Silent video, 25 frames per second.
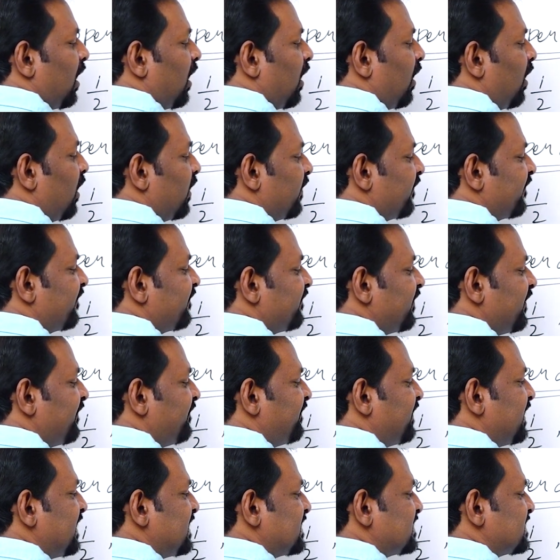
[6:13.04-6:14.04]
or
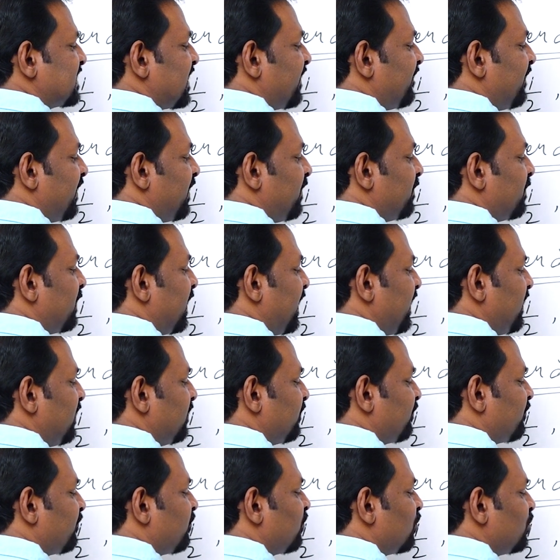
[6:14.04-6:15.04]
57
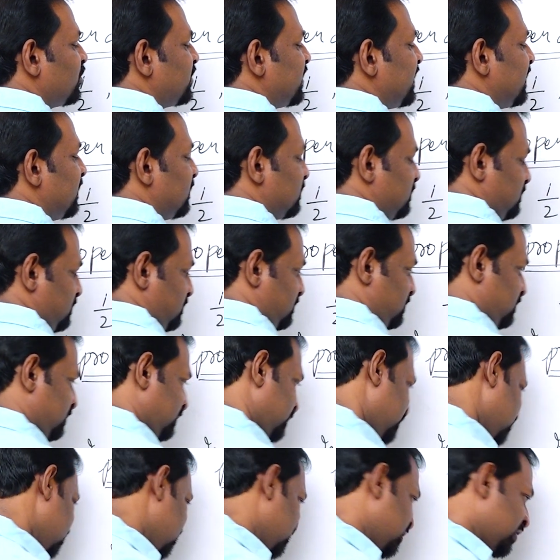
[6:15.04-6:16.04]
by 14.
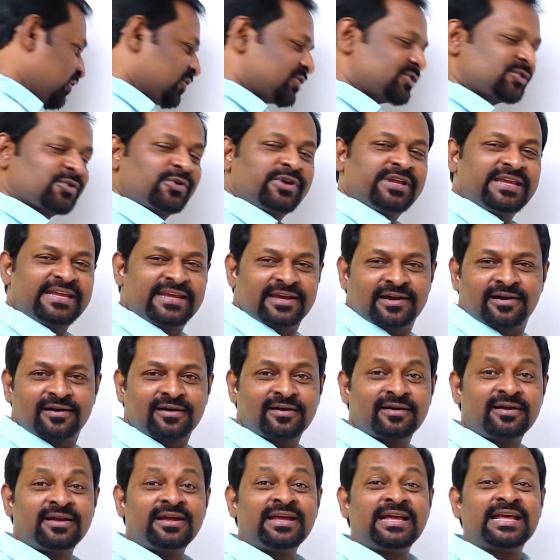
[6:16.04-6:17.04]
So
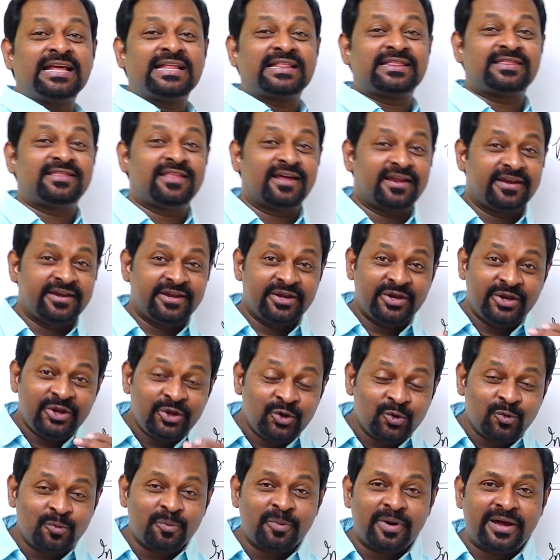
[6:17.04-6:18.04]
here the
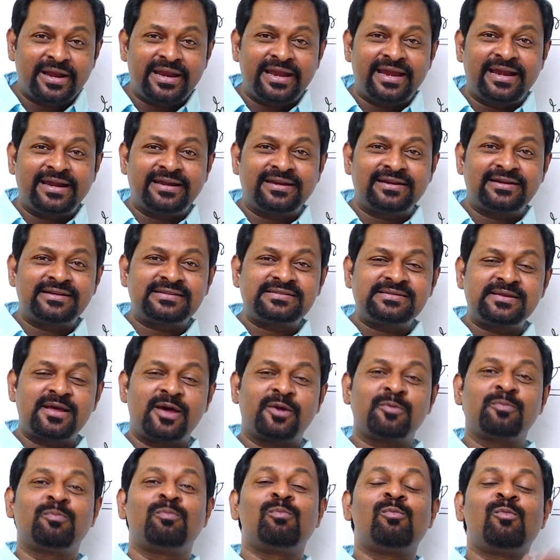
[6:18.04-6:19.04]
numerators
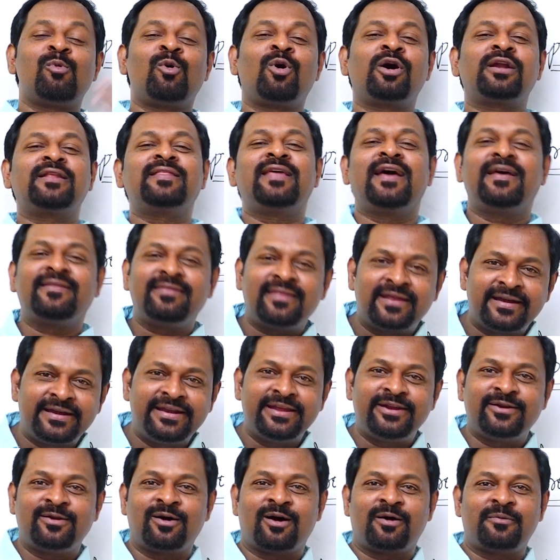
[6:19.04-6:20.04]
are more than the
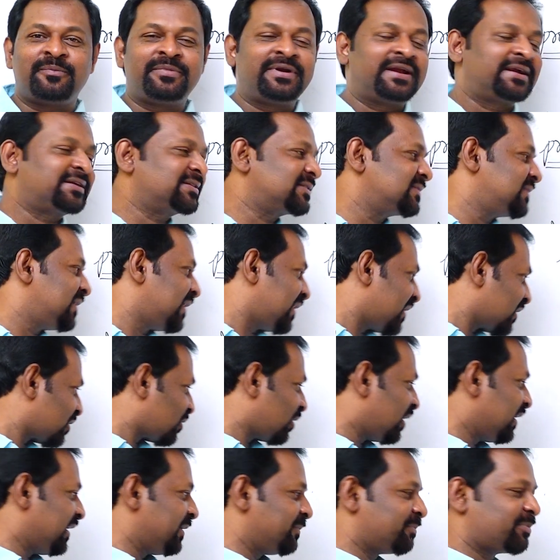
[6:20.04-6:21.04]
denominator, they are
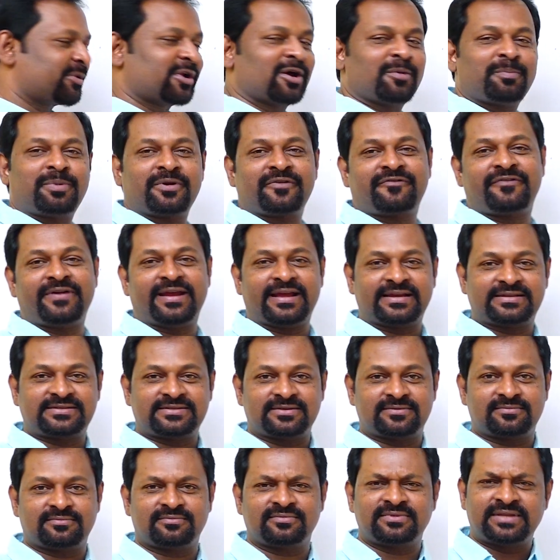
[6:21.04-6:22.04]
called improper
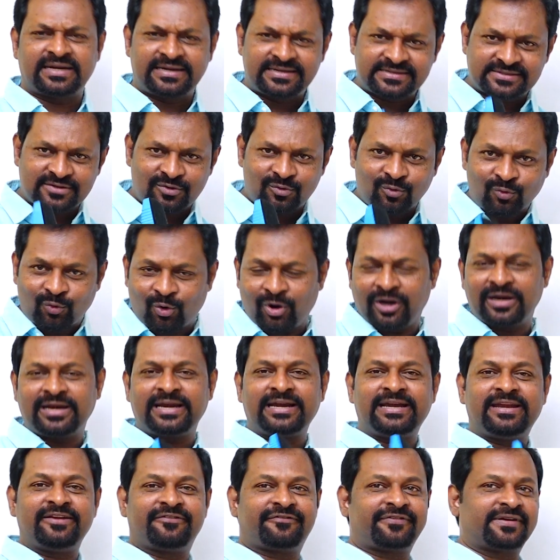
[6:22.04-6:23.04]
fraction. That is the
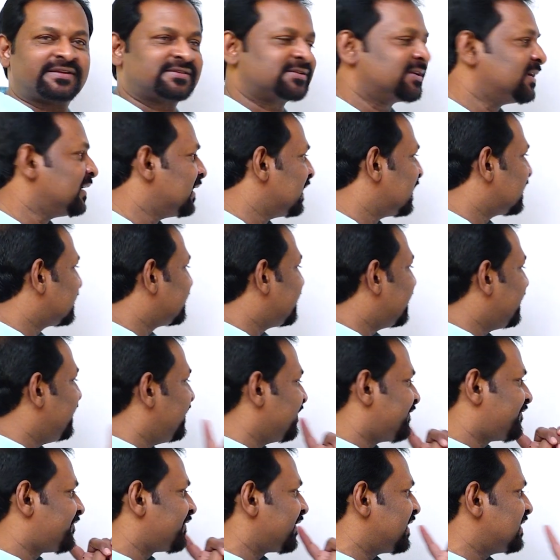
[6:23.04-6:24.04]
only difference. The
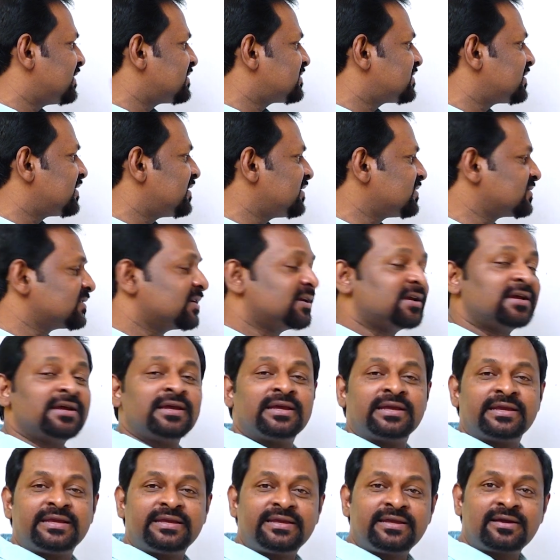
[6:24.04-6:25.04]
difference
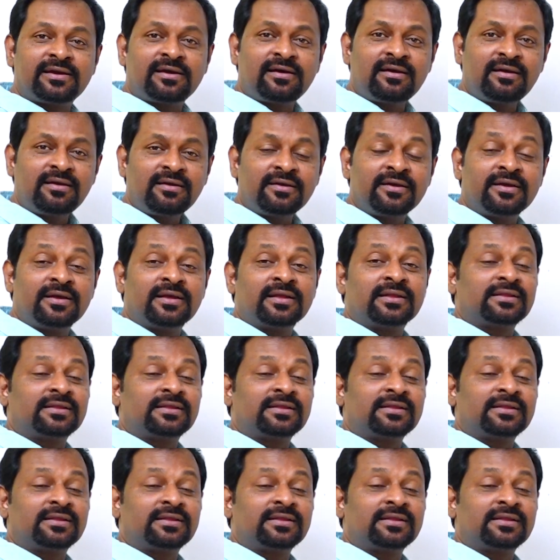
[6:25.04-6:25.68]
is here